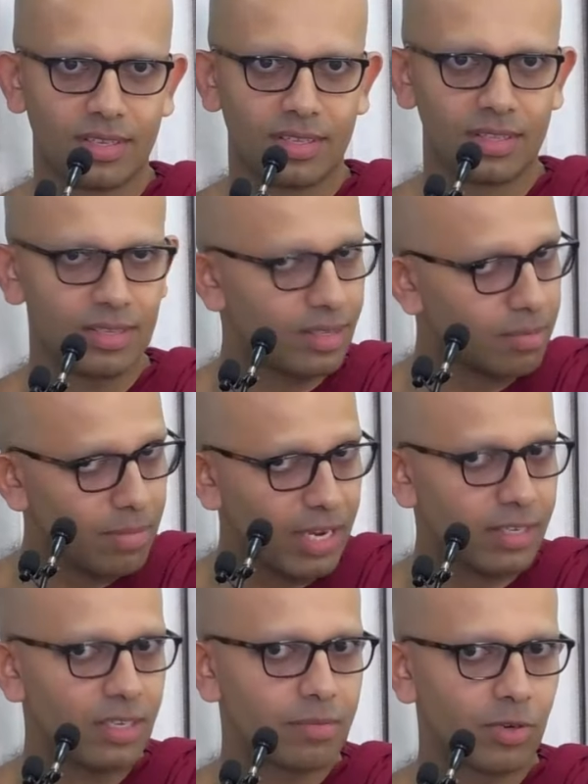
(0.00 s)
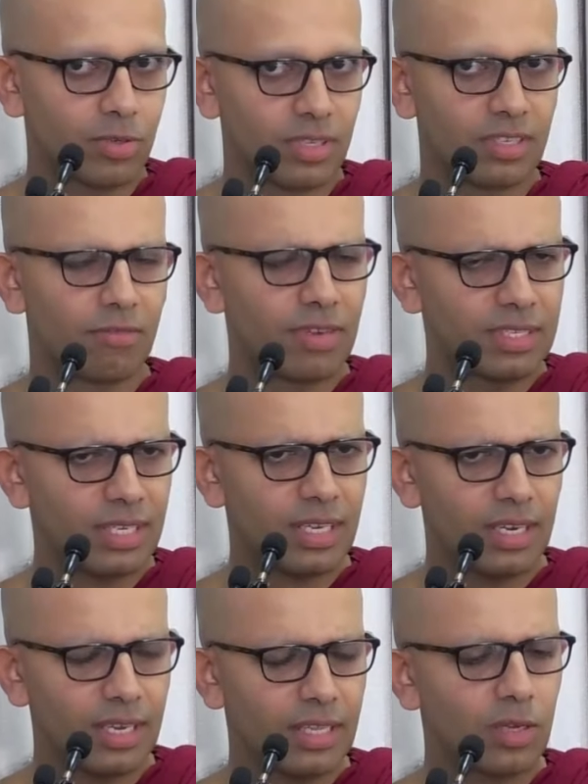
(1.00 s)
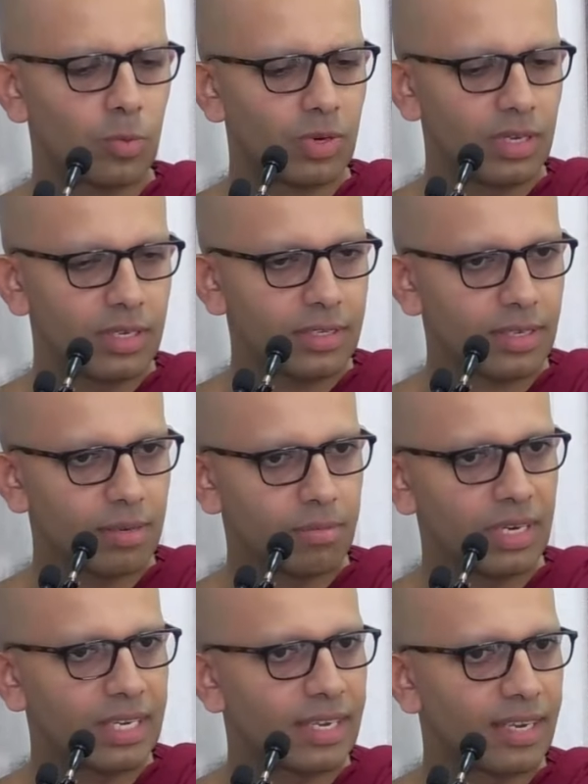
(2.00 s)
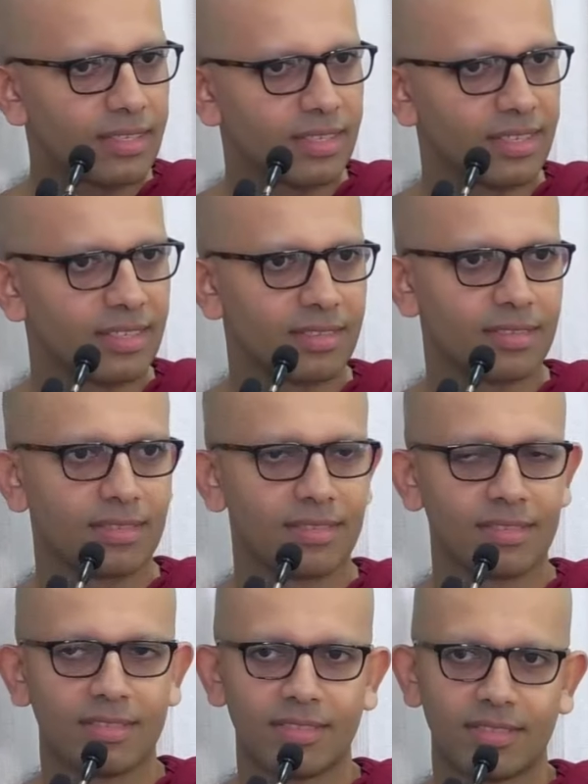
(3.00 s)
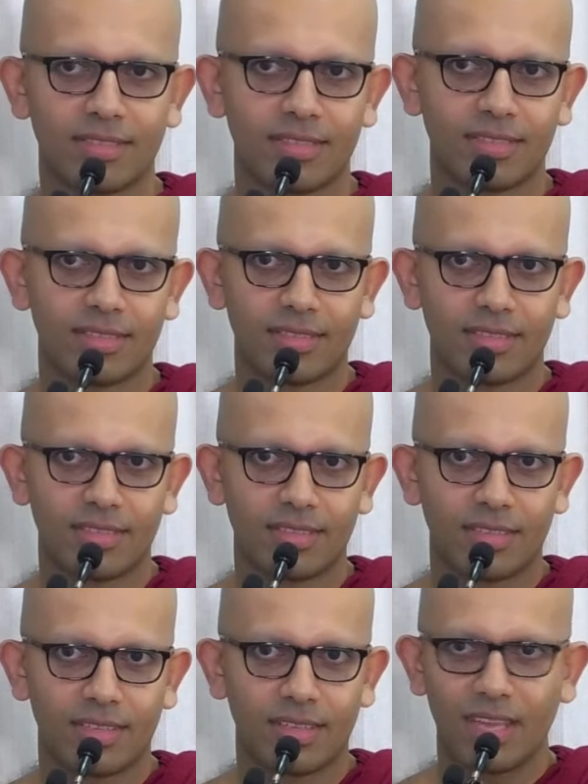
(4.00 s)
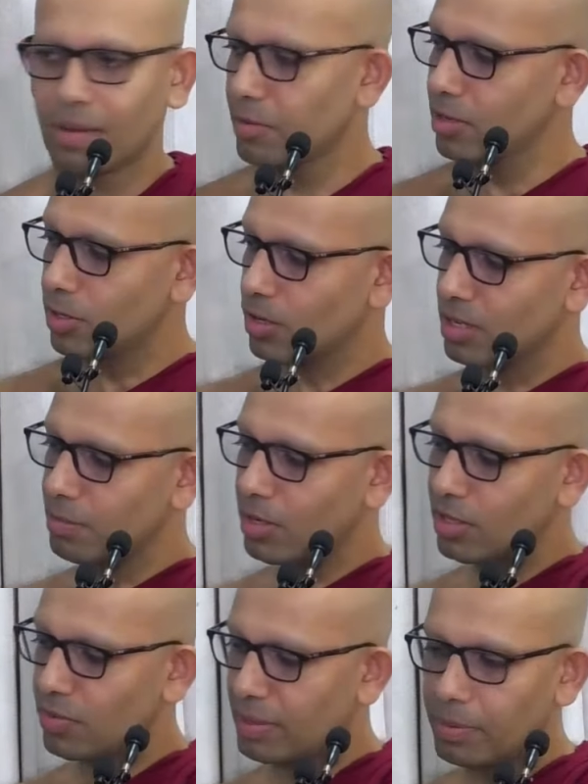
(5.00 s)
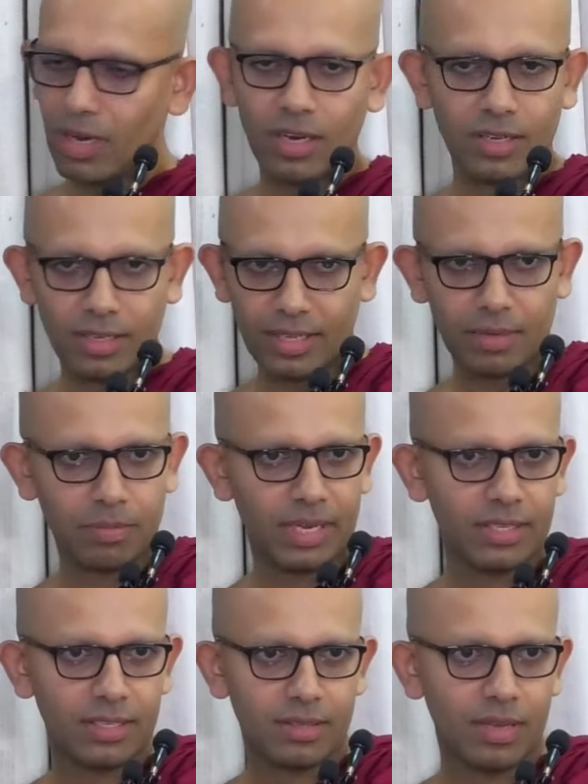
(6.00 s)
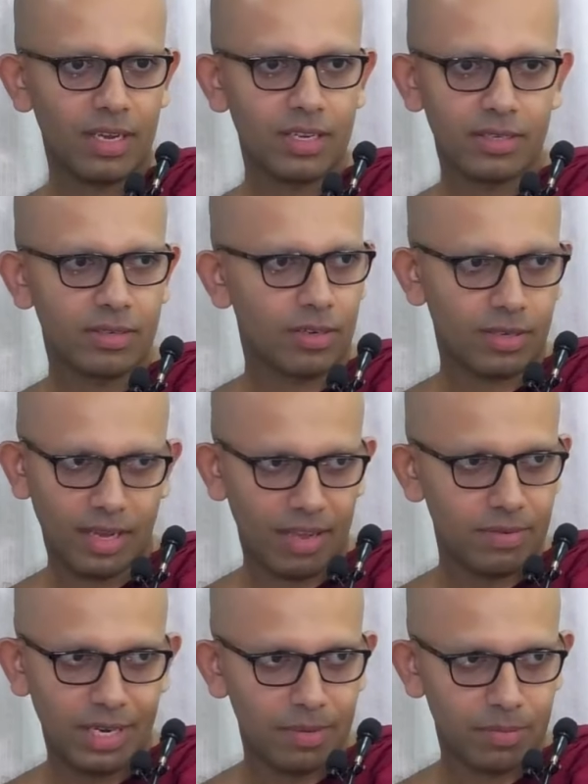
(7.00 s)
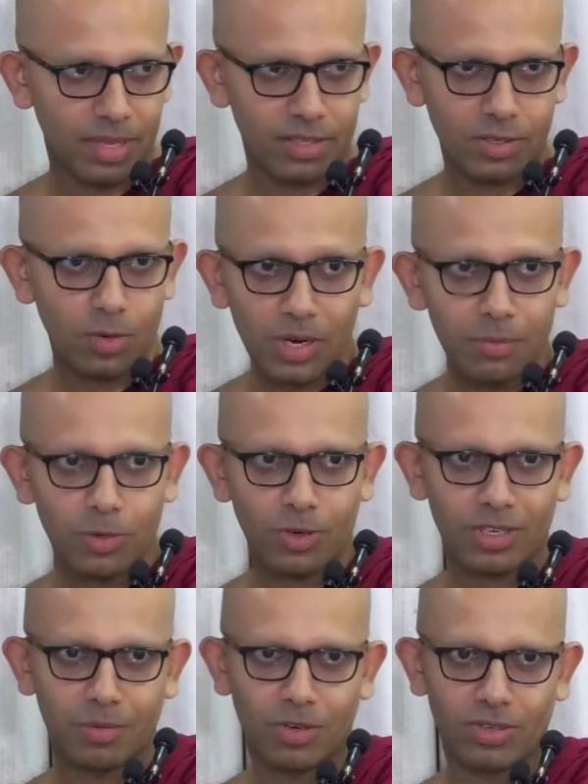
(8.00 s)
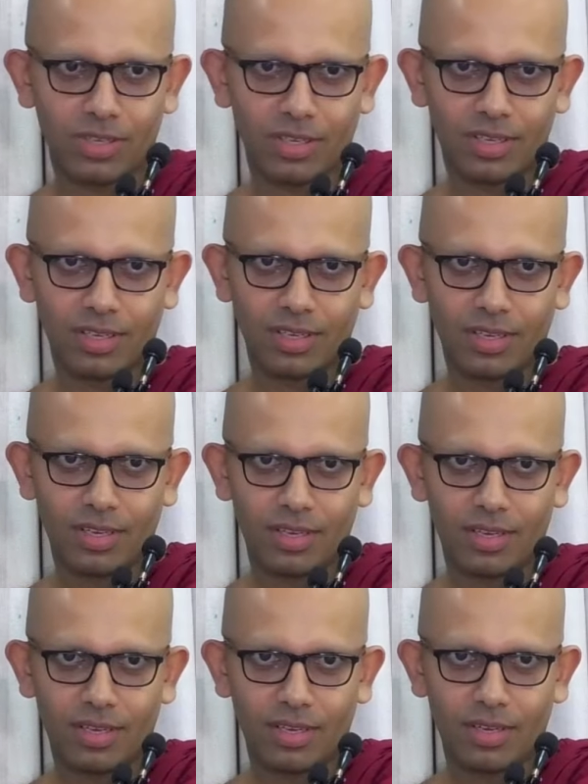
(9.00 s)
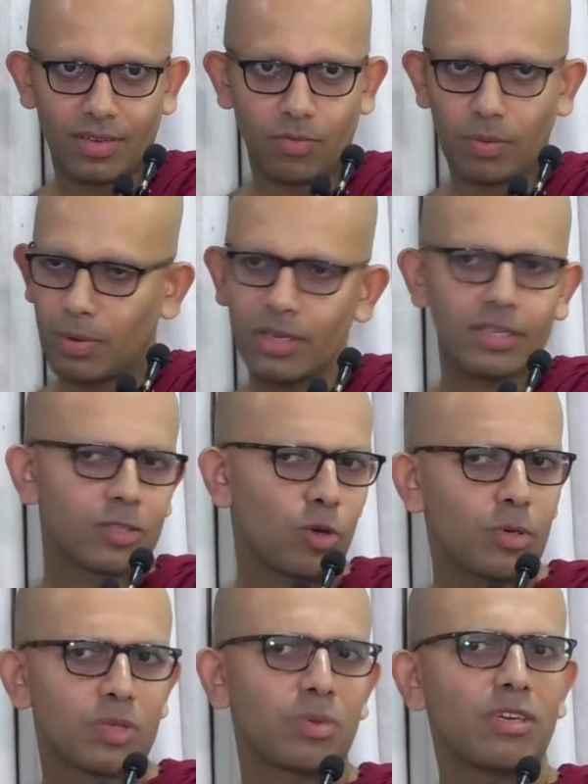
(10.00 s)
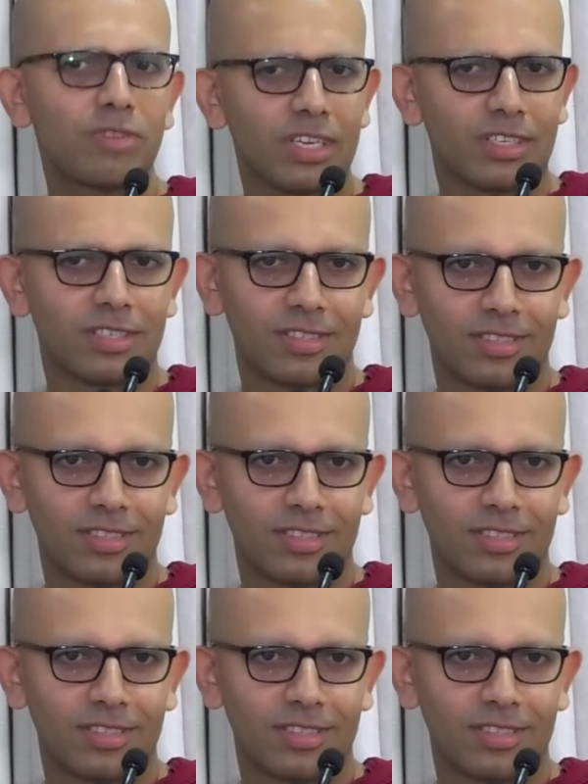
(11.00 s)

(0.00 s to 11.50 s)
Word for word: This is a mental process. Physically, the world is complete as it is. I'm not talking about the vipaka that made this guy not have a limb. That's not what I'm talking about here. Vipaka is always perfect.